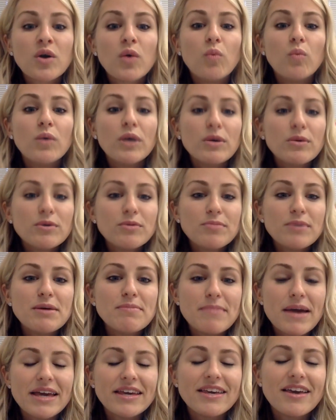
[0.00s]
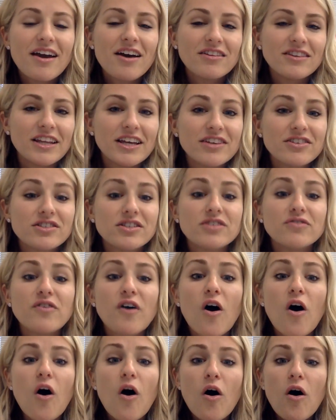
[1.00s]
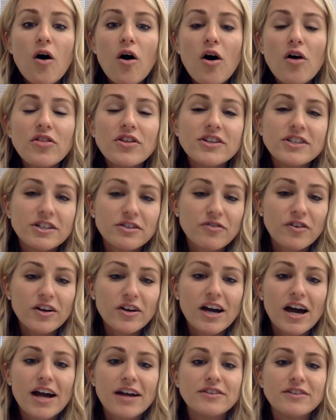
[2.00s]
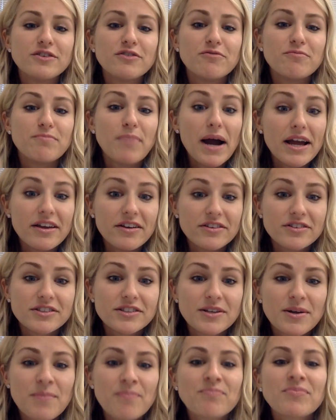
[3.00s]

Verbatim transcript: we would be making a list of all the different kinds of bikes.